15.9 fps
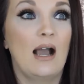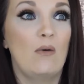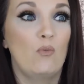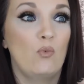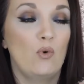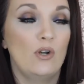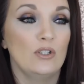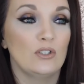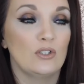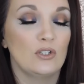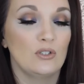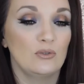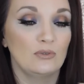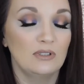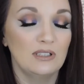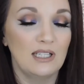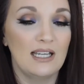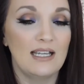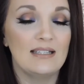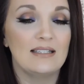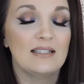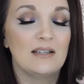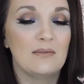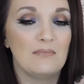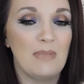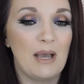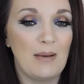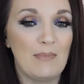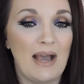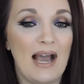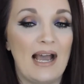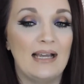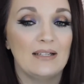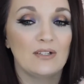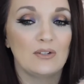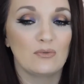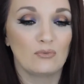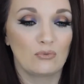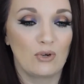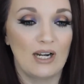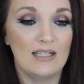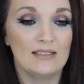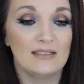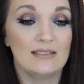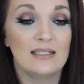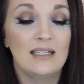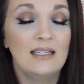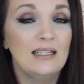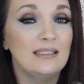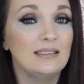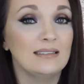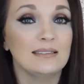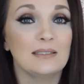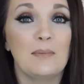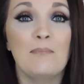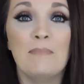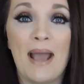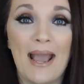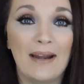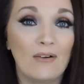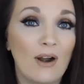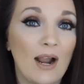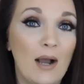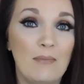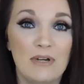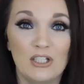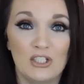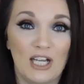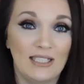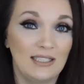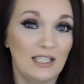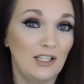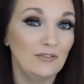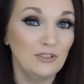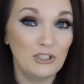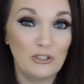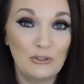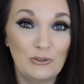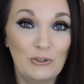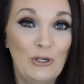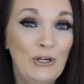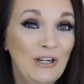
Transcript: I want to let my mind rest. Doesn't matter how much I love you.